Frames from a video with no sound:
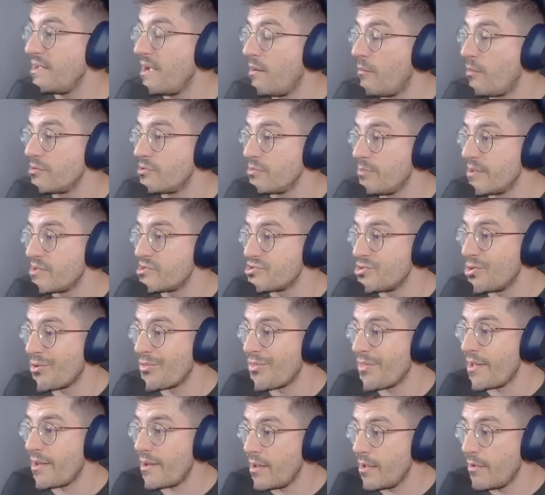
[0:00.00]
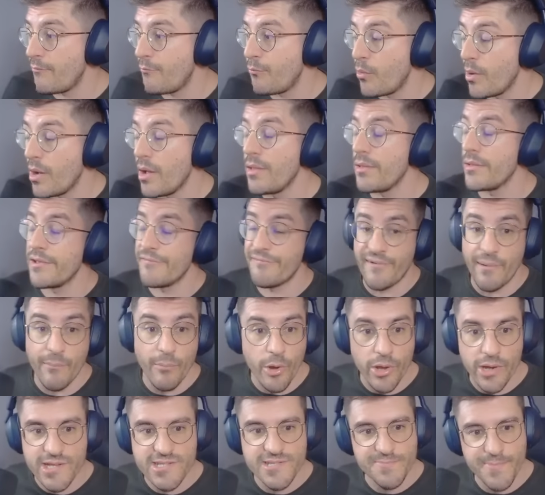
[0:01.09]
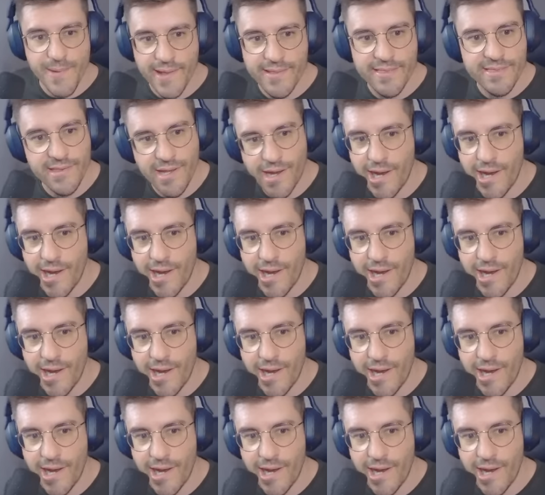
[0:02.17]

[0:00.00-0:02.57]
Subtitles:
I want to make sure that if I'm going to spend